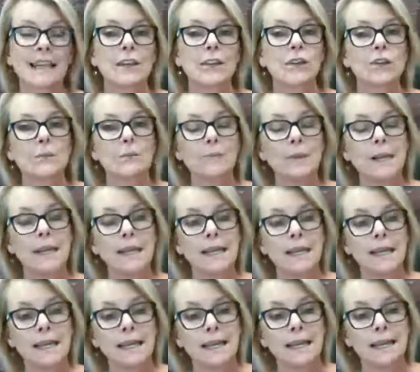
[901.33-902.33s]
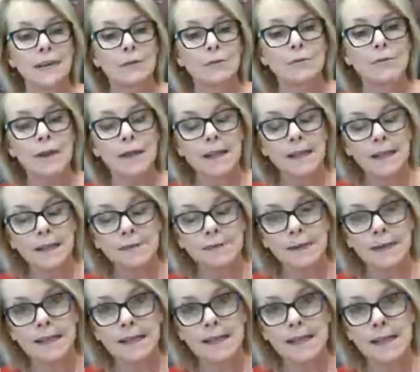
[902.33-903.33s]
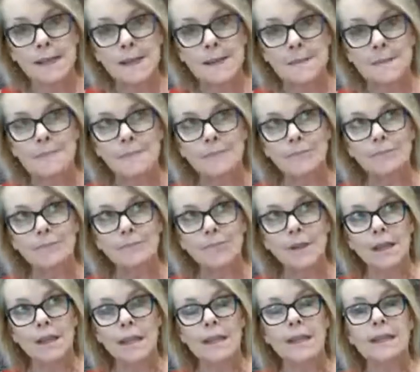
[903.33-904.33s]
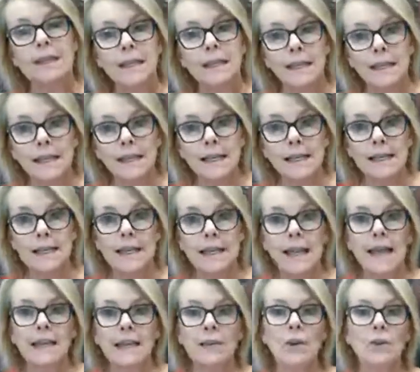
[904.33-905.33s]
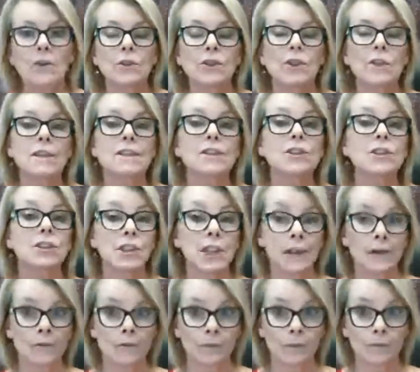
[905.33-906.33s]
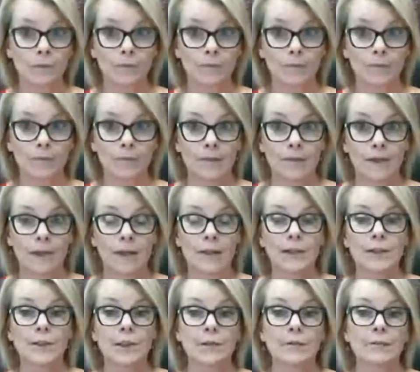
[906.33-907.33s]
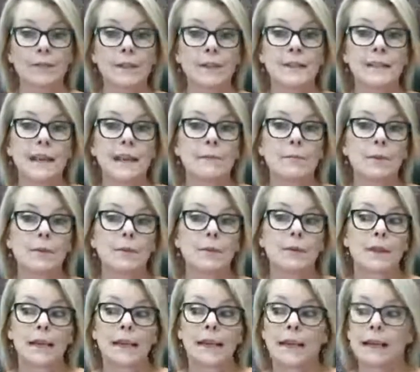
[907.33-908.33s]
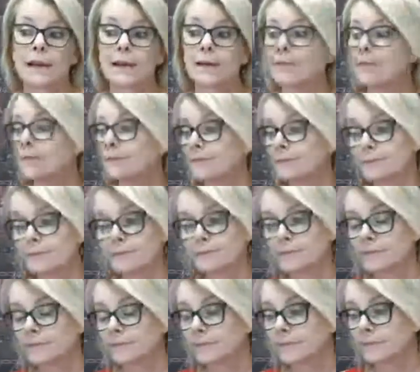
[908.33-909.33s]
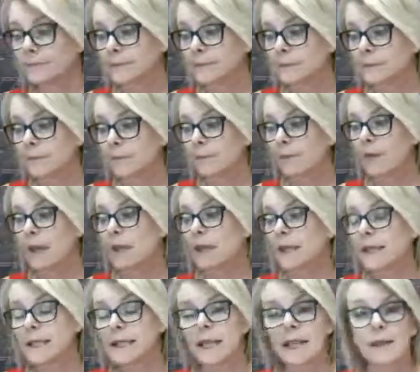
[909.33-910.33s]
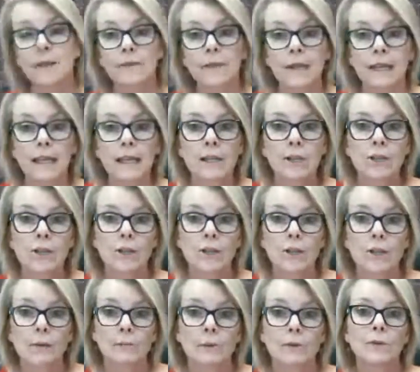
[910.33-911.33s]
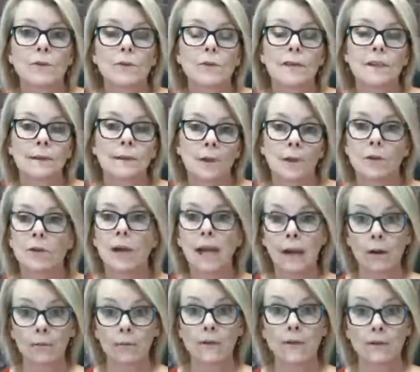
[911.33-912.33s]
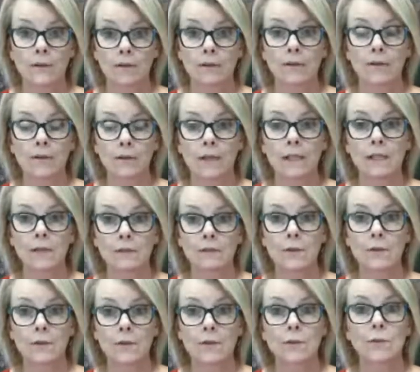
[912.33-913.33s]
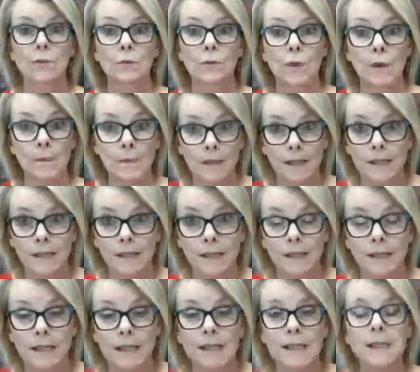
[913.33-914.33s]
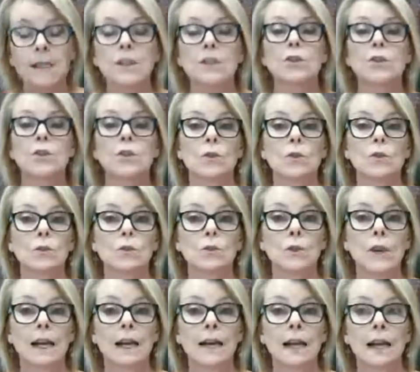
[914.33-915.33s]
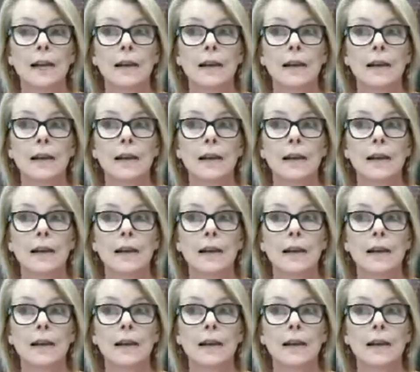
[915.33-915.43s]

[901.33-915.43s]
They should be really, really clear and not just general. So, for example, let's say the relationship, if you're someone who helps newly divorced women to